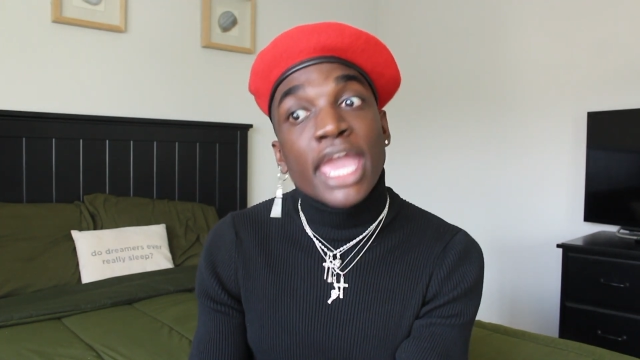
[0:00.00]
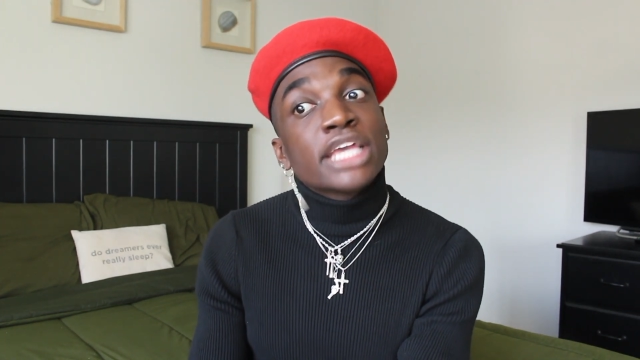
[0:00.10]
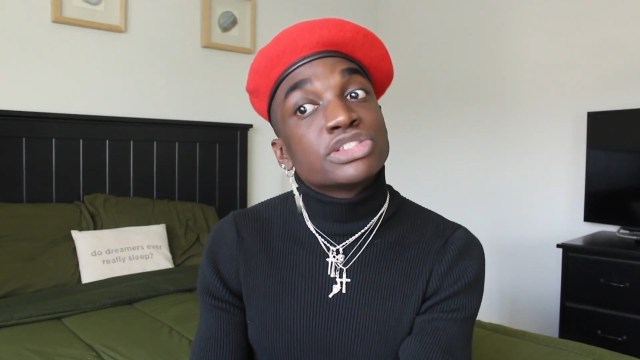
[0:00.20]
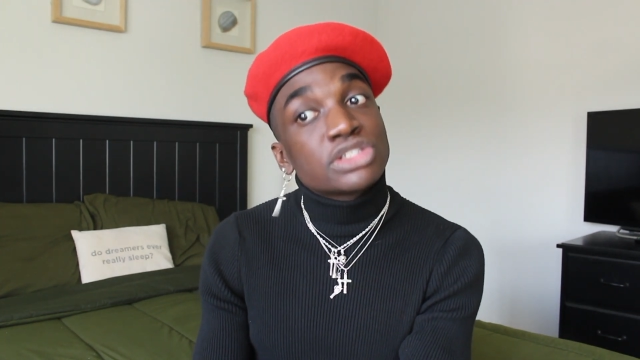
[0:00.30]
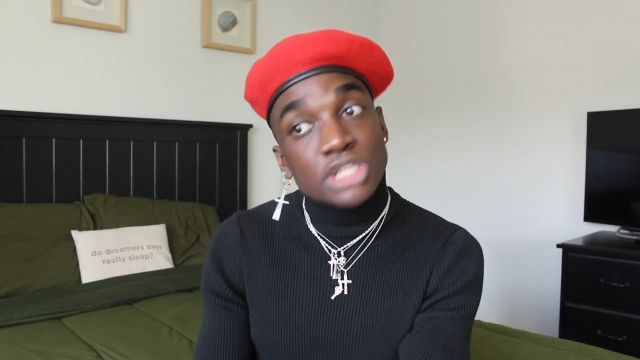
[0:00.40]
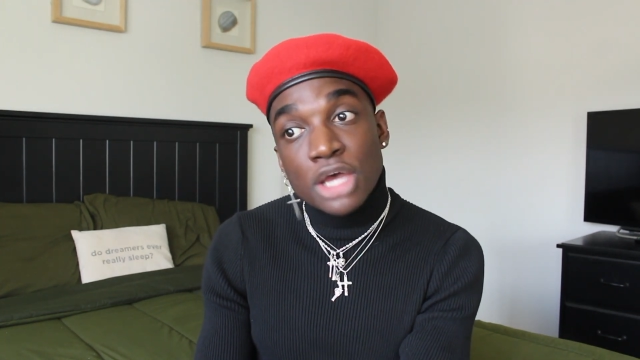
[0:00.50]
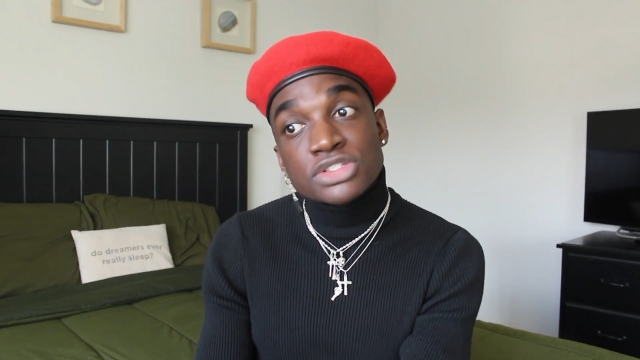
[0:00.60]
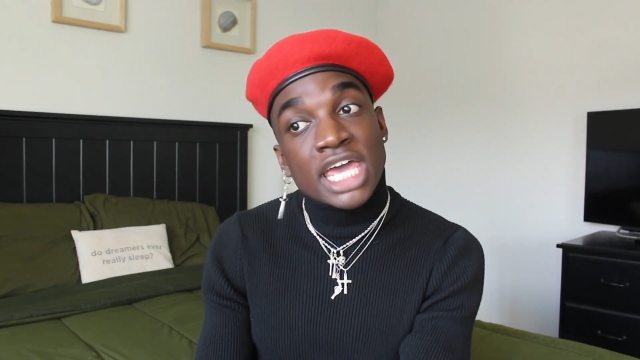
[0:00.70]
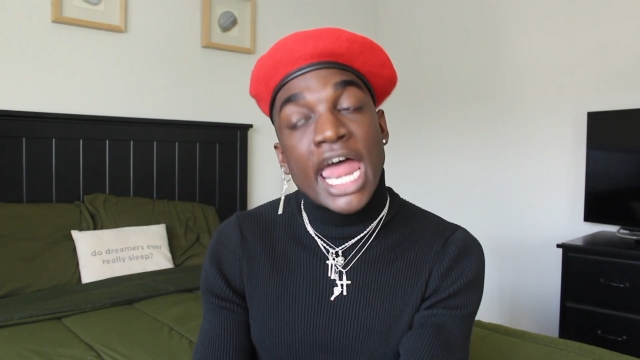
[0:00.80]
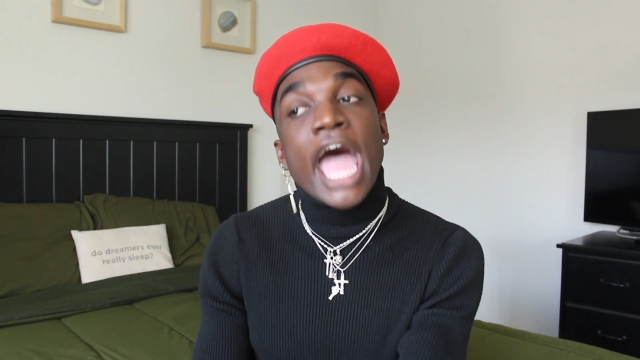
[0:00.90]
It's so
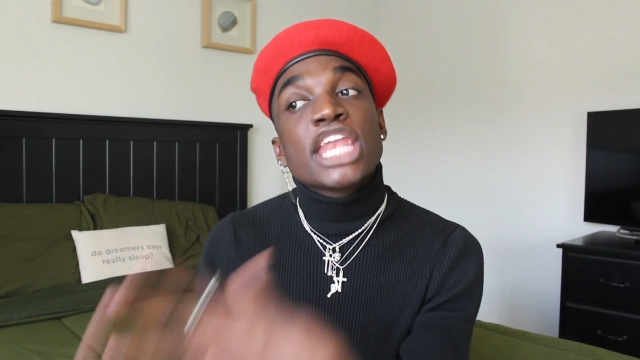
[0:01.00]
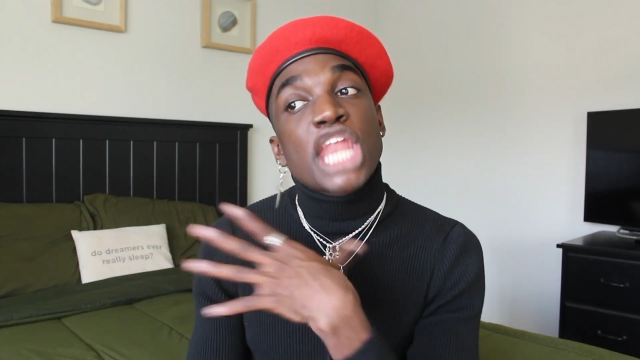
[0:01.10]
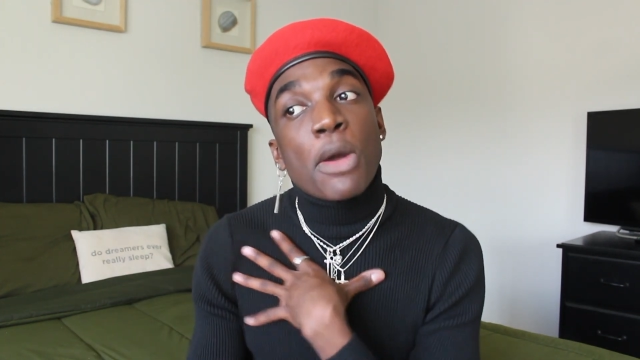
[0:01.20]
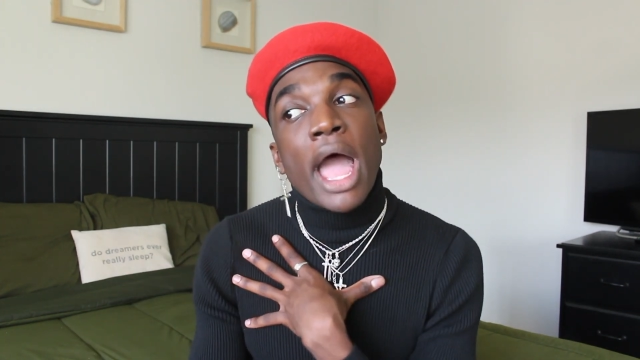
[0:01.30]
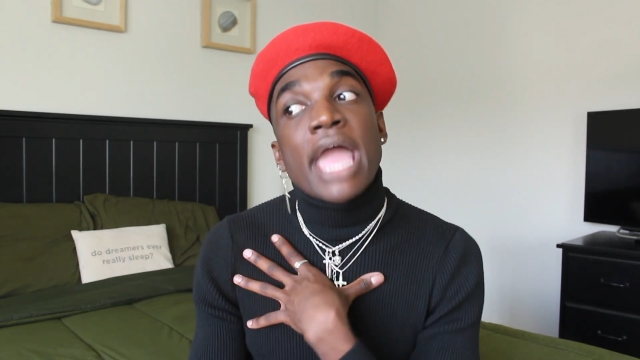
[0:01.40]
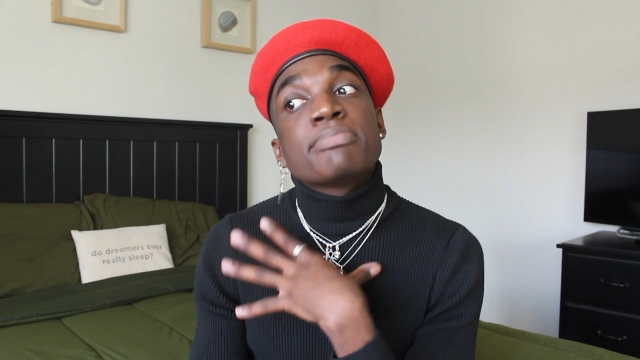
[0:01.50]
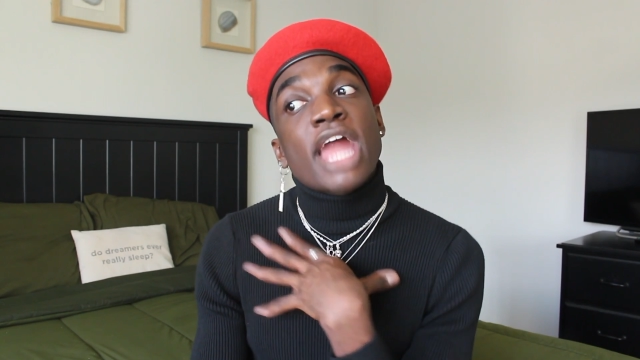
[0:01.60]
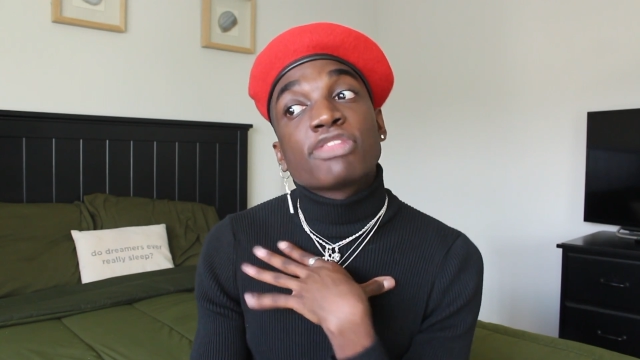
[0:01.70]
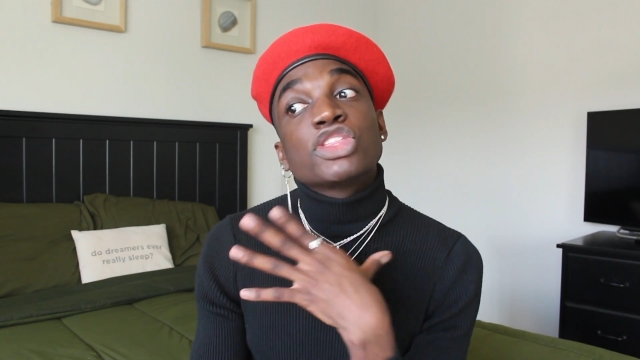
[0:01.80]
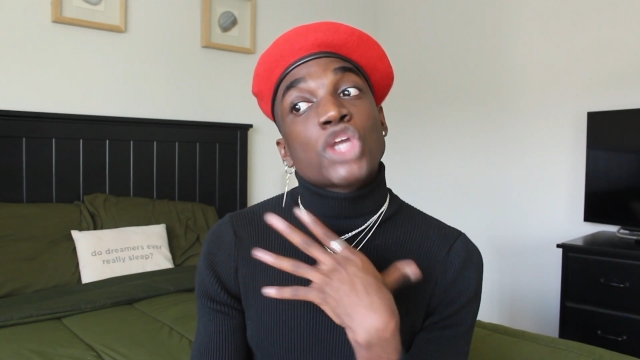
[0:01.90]
sad. I know I am
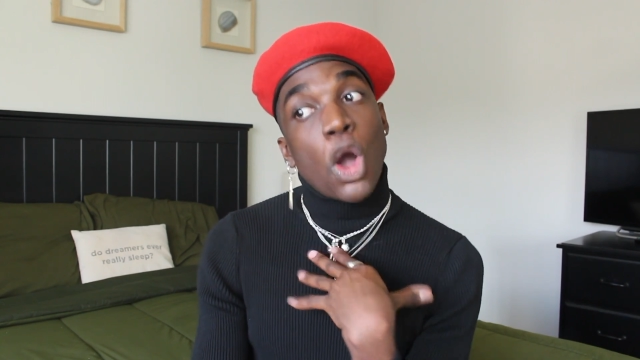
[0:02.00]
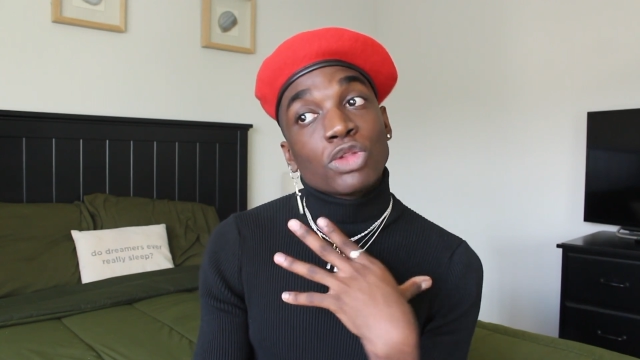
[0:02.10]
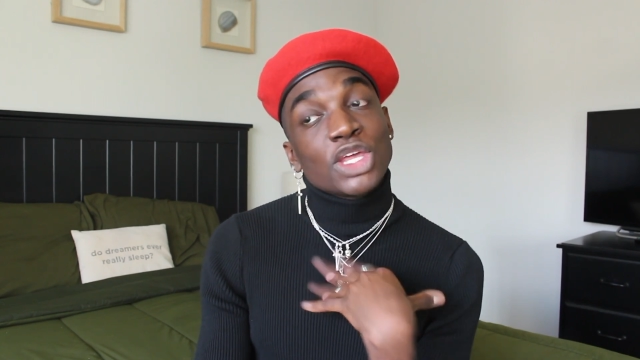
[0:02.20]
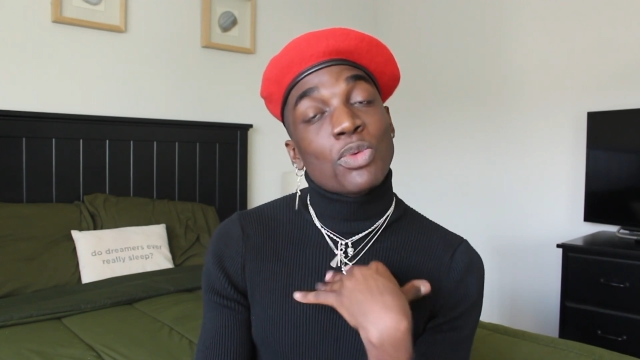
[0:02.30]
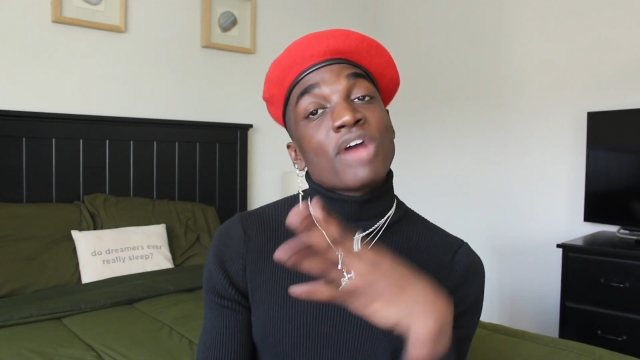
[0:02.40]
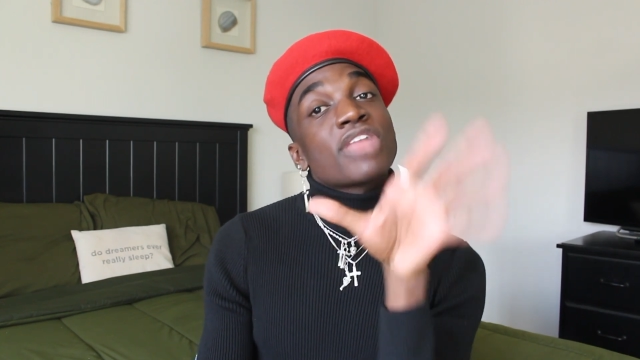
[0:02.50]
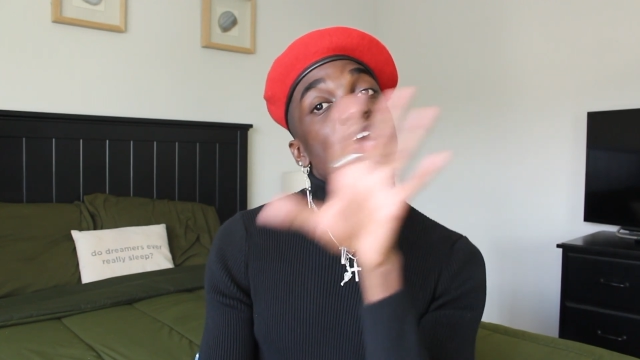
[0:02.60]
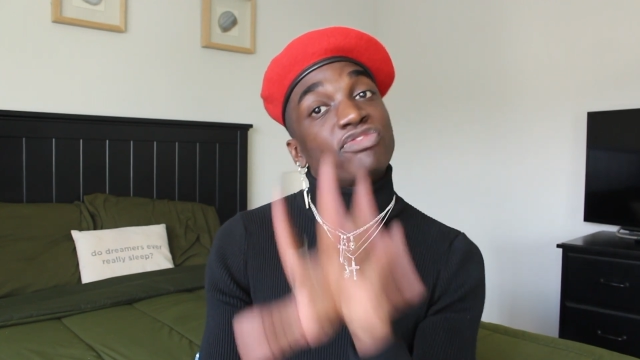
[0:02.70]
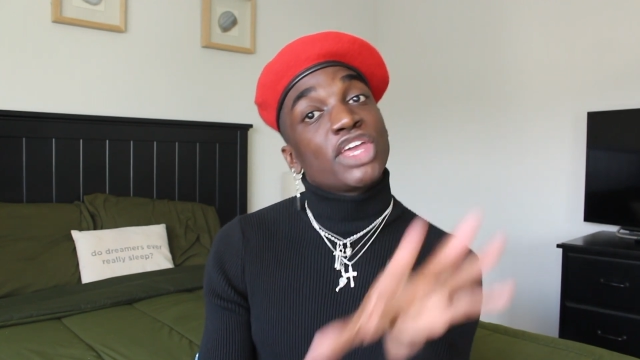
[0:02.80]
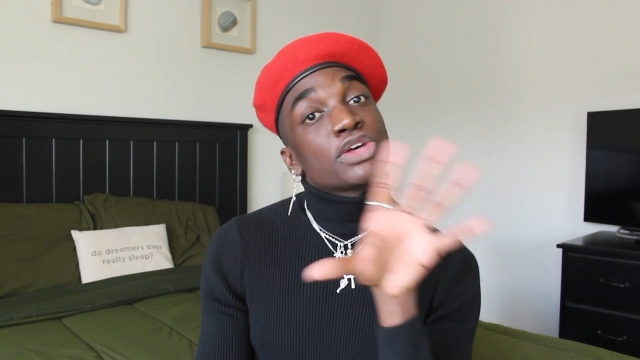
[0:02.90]
not the only one
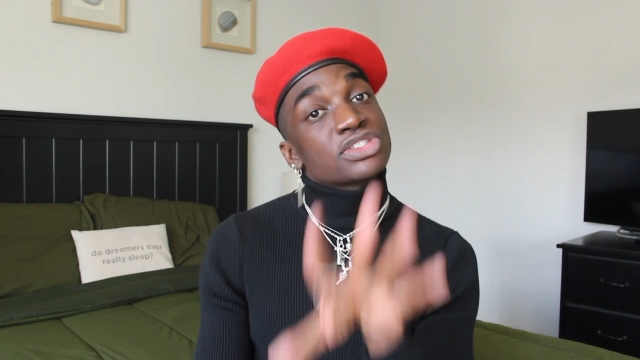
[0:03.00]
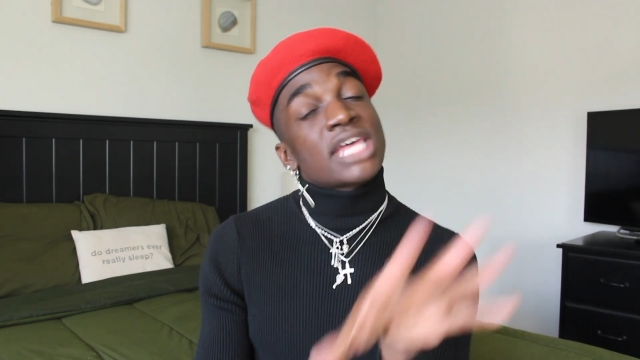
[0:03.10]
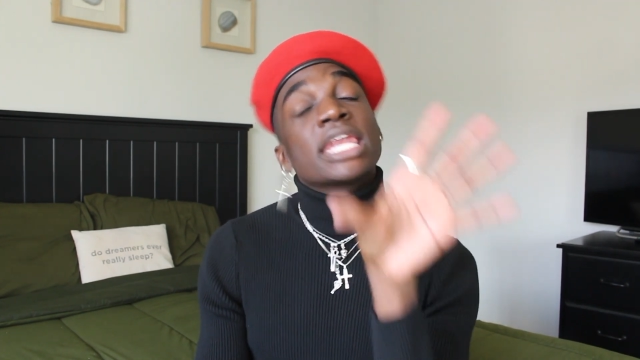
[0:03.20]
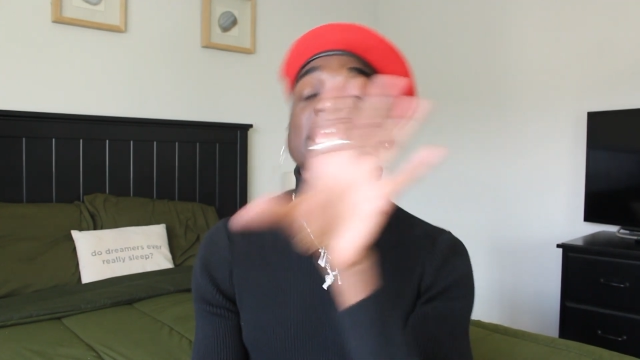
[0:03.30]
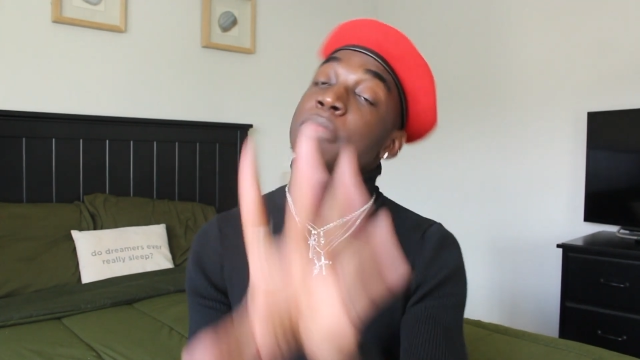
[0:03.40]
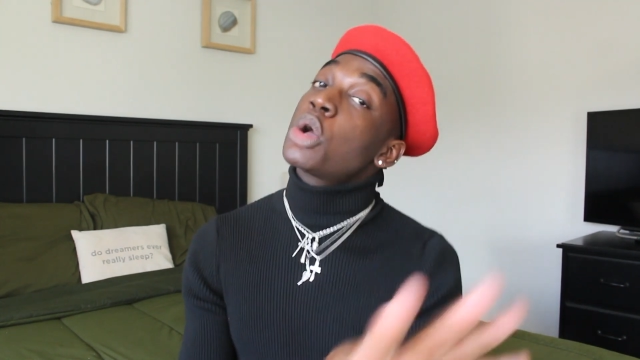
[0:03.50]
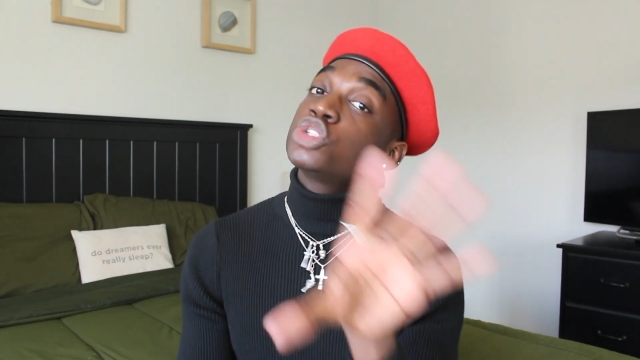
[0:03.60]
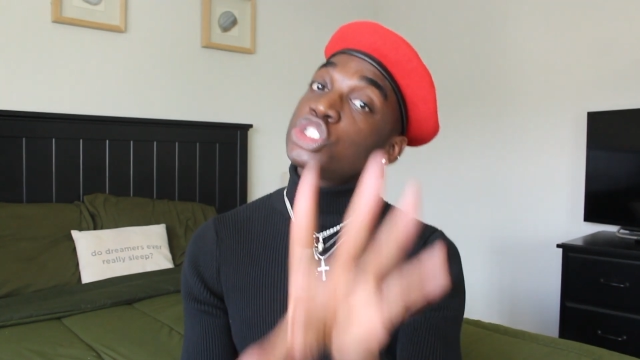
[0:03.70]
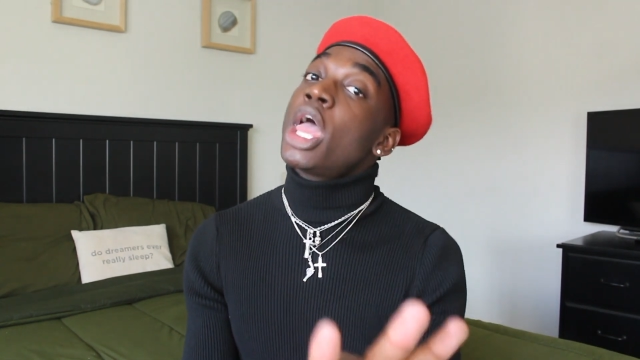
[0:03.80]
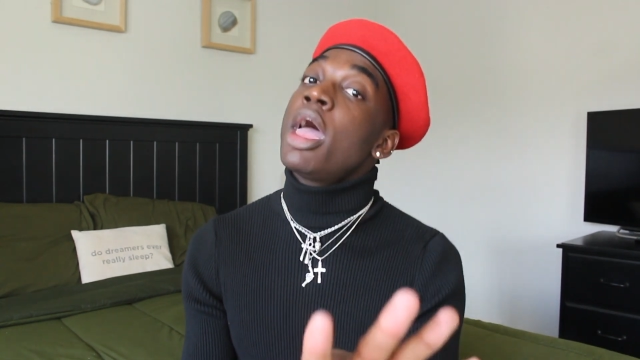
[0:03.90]
that feels that
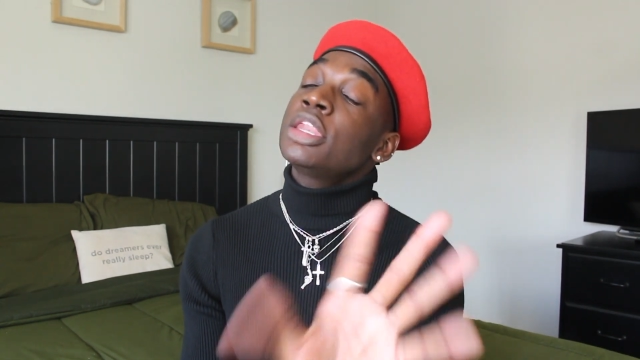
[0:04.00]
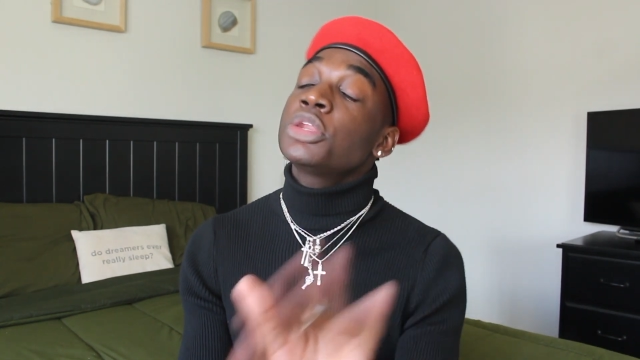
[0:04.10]
emotion.